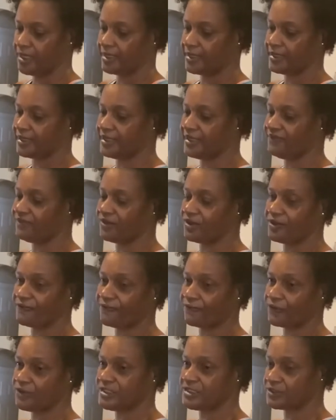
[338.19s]
leave it in the
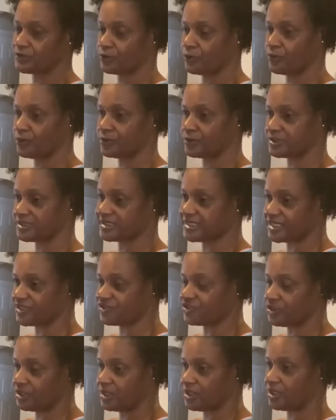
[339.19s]
freezer
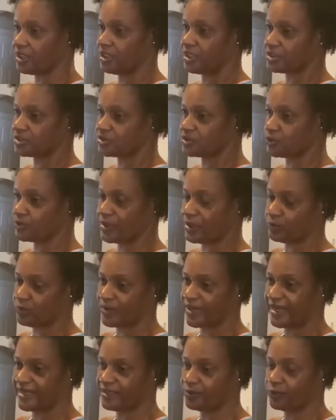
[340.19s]
section it so that when
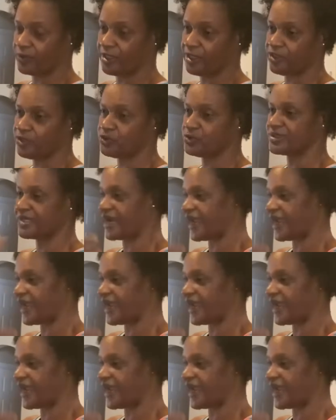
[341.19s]
I get ready to use it I